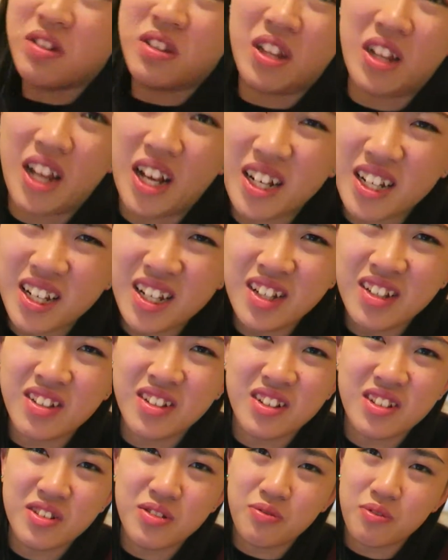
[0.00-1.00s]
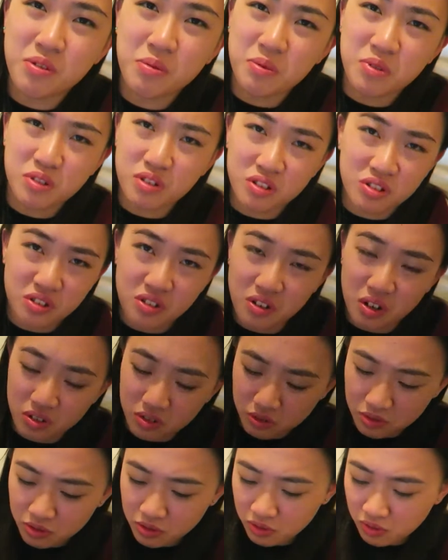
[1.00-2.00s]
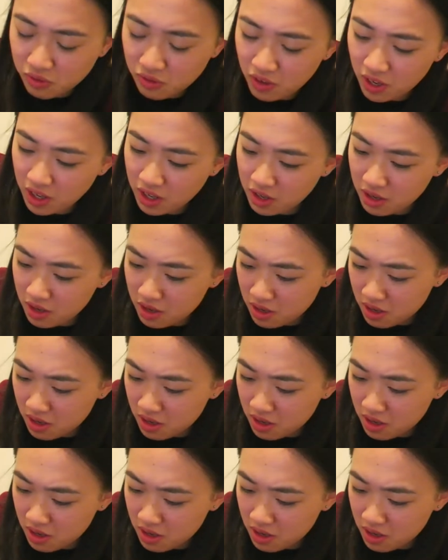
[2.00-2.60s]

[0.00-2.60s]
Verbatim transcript: The lighting in this room is just not too great.